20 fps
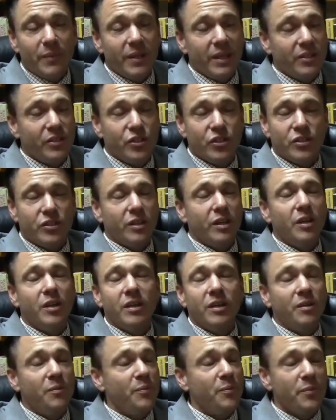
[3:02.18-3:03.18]
It's just
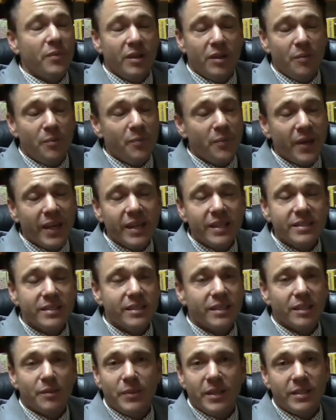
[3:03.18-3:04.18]
an
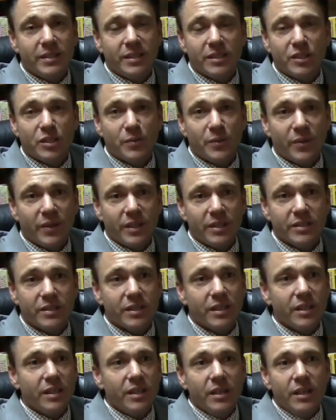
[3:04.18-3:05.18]
amazing, amazing
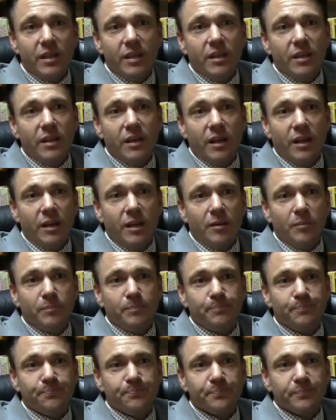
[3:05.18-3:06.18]
experience
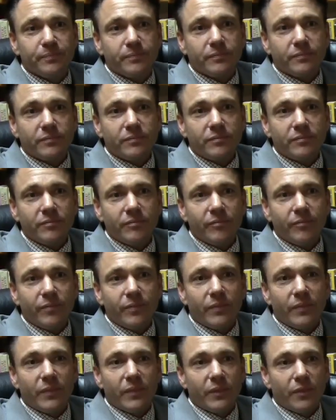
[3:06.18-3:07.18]

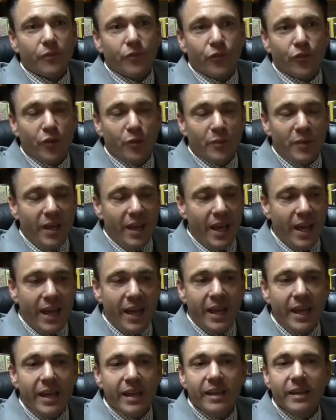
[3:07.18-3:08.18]
from
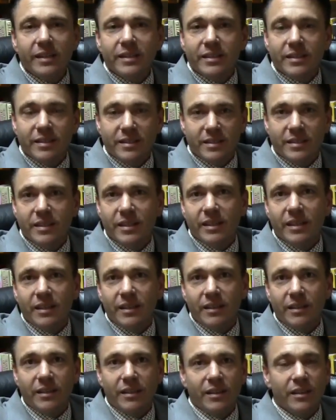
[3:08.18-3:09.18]
A to Z,
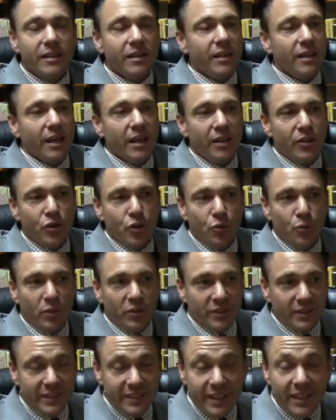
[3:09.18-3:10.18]
and you
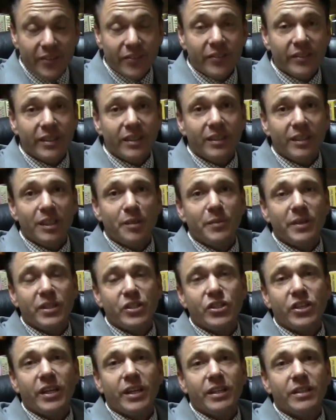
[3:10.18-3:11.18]
will definitely be
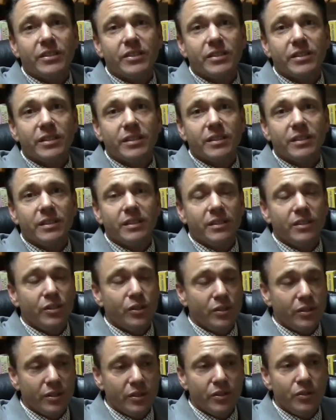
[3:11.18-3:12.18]
changed.
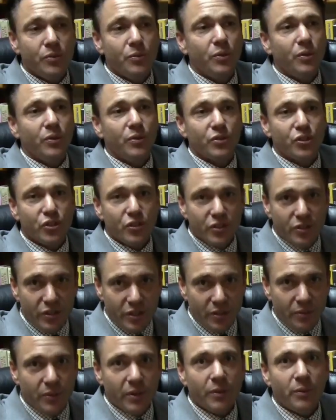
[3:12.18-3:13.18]
It
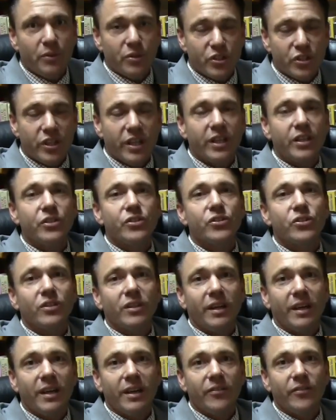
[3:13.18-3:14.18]
will change your
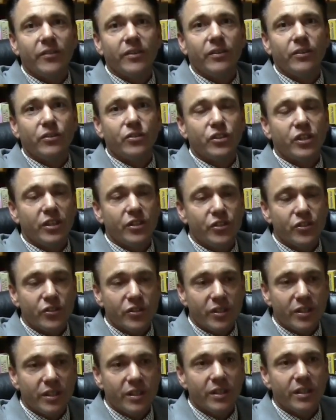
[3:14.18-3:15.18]
life, it'll change
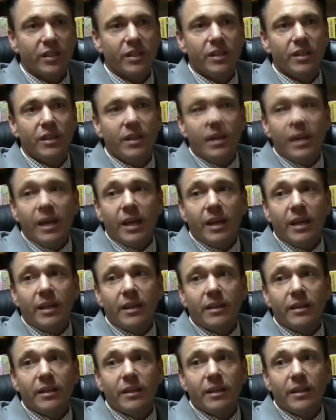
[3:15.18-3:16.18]
your heart,
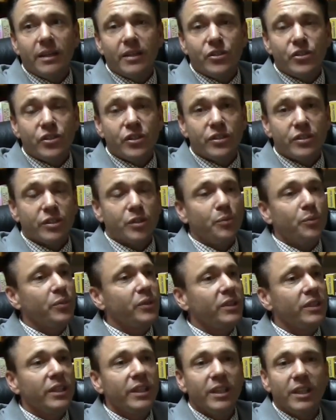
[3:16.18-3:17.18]
and it's just
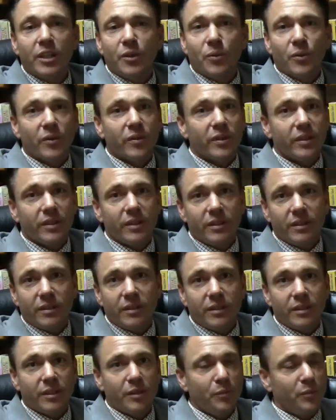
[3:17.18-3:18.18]
completely worth it.
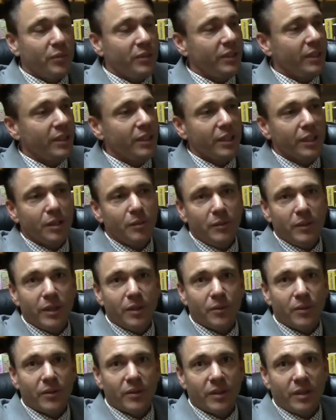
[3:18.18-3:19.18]
Completely,
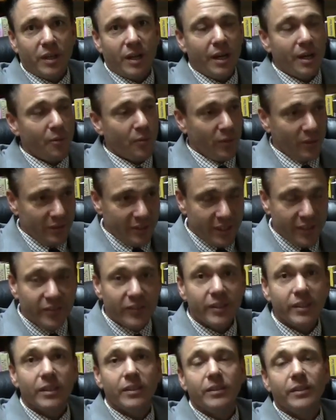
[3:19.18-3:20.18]
completely worth it. I will
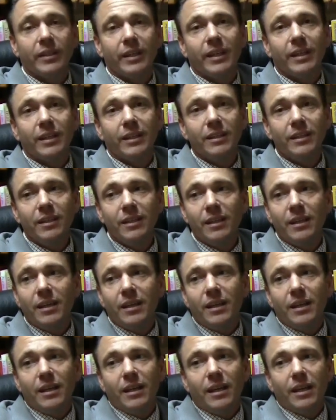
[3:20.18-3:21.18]
definitely go again,
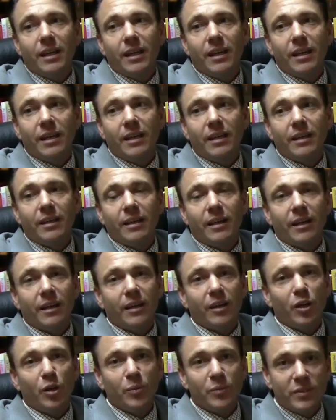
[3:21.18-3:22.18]
and I
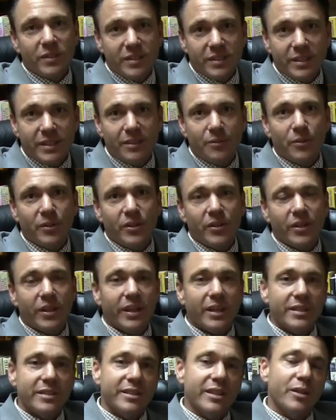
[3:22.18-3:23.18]
hope to see one of you
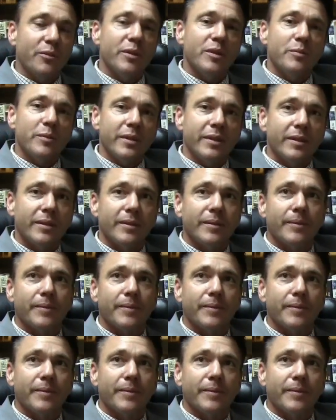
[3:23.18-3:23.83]
guys there with me.